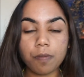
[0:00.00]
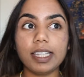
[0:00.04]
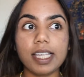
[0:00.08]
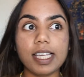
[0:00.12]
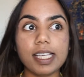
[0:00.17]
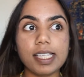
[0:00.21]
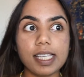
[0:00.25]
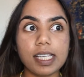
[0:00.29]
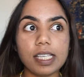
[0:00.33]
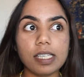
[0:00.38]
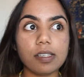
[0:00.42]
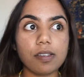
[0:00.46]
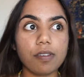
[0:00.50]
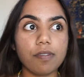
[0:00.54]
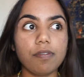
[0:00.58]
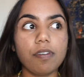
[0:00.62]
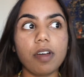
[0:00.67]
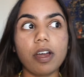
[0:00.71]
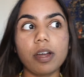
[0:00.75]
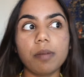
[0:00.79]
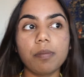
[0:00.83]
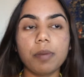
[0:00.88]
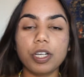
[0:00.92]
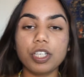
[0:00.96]
This is
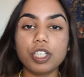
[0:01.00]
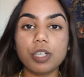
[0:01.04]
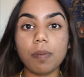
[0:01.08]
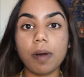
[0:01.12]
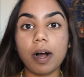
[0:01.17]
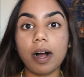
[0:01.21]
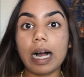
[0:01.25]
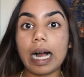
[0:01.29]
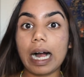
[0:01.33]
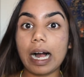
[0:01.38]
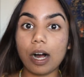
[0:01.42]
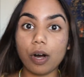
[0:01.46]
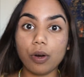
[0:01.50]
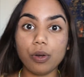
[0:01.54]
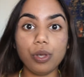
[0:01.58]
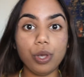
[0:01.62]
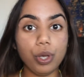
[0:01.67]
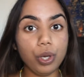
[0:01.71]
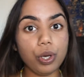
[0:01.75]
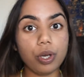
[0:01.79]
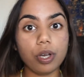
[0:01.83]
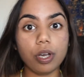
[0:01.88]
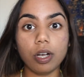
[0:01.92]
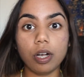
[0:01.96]
very much about how
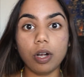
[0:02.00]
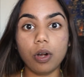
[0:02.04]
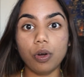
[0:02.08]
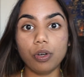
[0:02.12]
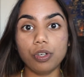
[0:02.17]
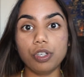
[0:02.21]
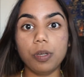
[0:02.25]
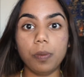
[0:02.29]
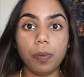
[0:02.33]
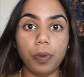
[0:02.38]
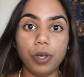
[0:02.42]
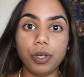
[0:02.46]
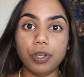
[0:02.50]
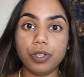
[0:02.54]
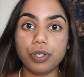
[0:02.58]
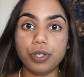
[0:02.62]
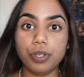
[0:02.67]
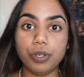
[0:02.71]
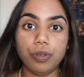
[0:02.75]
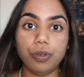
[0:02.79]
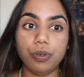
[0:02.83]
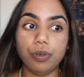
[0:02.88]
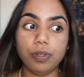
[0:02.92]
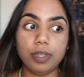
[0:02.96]
you can contribute to
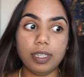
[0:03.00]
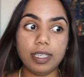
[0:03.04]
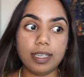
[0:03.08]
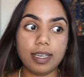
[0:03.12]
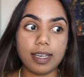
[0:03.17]
the